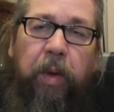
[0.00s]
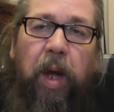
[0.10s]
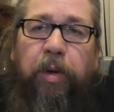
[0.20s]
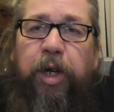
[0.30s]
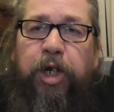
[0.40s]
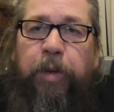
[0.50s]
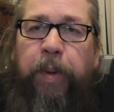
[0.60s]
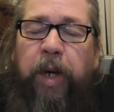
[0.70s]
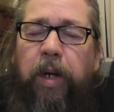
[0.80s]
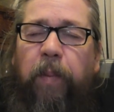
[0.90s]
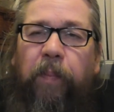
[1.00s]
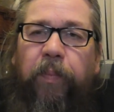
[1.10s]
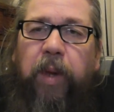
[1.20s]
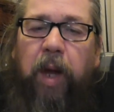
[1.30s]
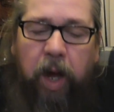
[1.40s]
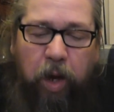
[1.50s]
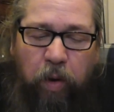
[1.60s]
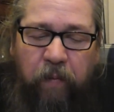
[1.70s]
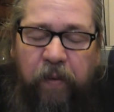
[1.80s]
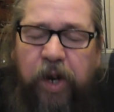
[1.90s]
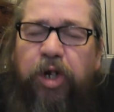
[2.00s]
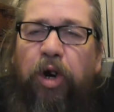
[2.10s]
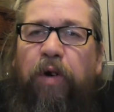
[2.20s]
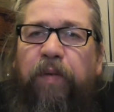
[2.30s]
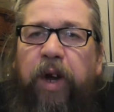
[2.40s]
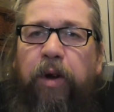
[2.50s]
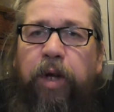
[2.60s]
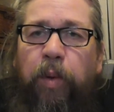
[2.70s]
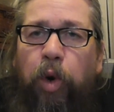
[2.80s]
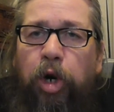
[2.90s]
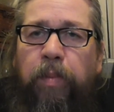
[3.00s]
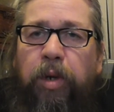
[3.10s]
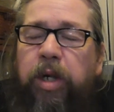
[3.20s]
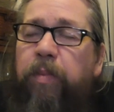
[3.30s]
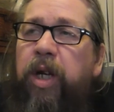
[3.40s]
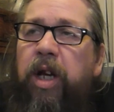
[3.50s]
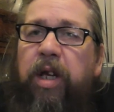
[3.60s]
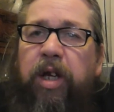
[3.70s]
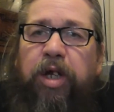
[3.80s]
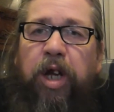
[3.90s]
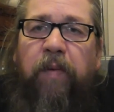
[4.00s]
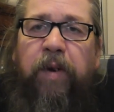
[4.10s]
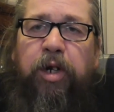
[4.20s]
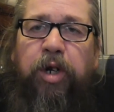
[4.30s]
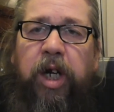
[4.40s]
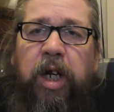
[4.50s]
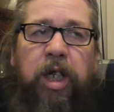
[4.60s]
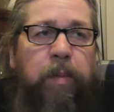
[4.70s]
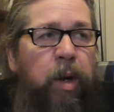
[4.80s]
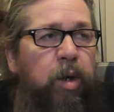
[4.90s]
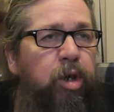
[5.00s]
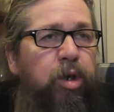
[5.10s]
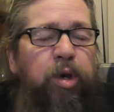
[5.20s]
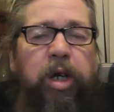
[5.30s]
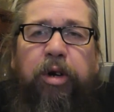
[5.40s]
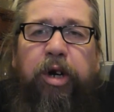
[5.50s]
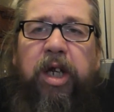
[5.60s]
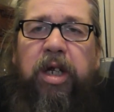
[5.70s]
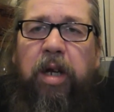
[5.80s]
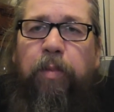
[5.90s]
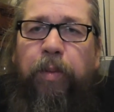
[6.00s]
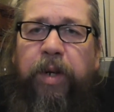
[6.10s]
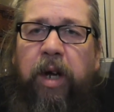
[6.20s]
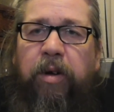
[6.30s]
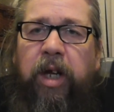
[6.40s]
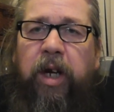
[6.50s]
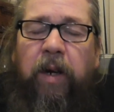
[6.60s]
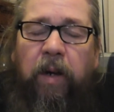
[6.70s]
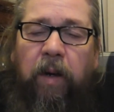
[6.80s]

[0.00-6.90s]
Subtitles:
I'm going to disappear. Go and finish it off now in the warm, because I'm sitting in the conservatory and it's about 2 degrees at the moment out there.